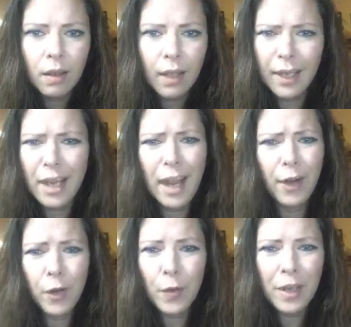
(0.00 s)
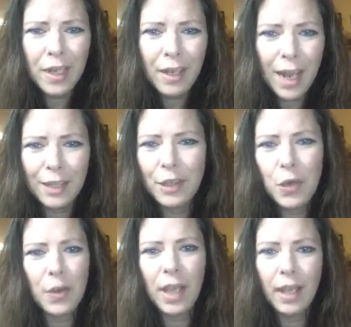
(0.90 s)
and heroin and
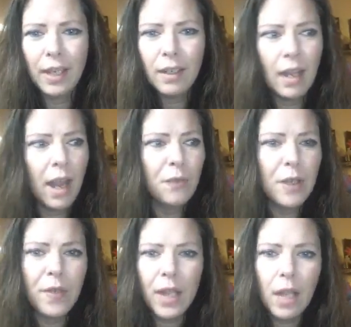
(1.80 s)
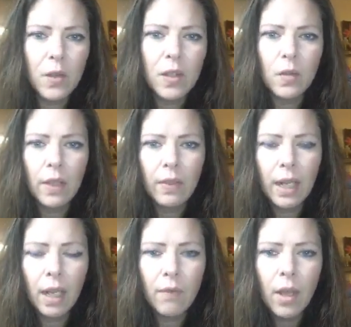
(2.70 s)
cocaine and everything else you can think
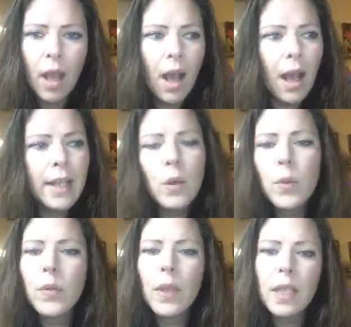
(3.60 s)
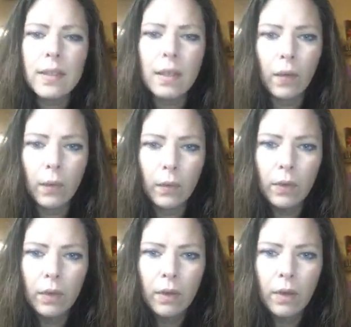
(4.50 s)
of? I don't think so.
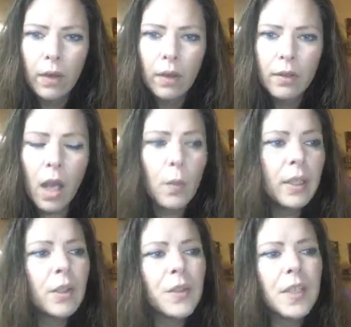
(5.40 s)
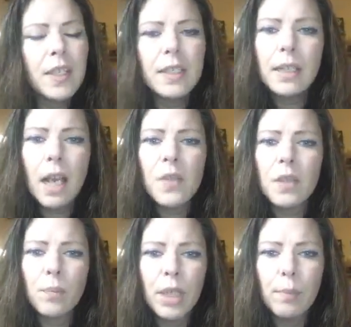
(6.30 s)
Not when there's
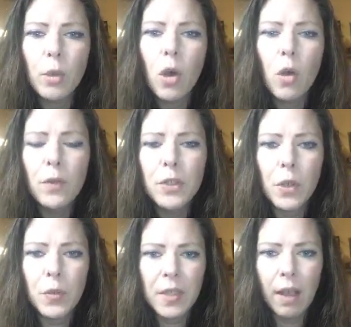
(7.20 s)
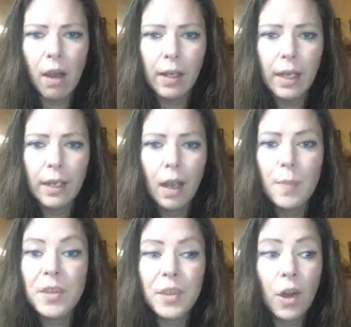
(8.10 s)
60,000 people overdosing on it. I'm
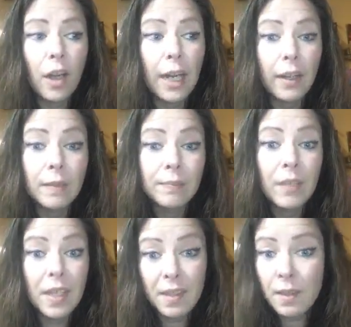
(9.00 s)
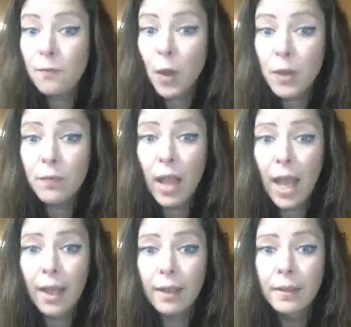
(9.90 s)
sorry. This is a false
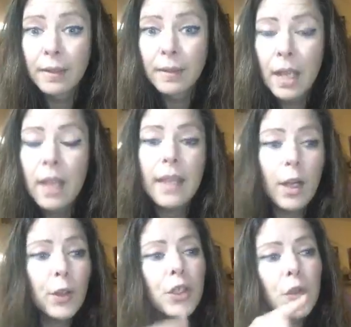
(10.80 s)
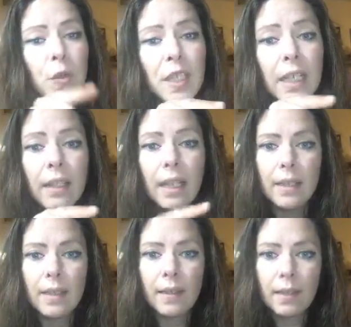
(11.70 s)
flag. They're using this
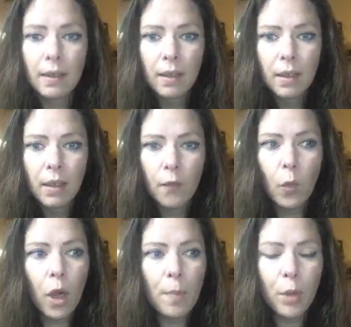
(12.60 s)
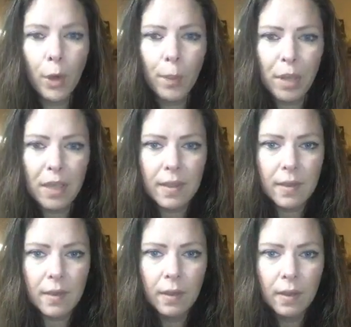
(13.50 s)
for a purpose.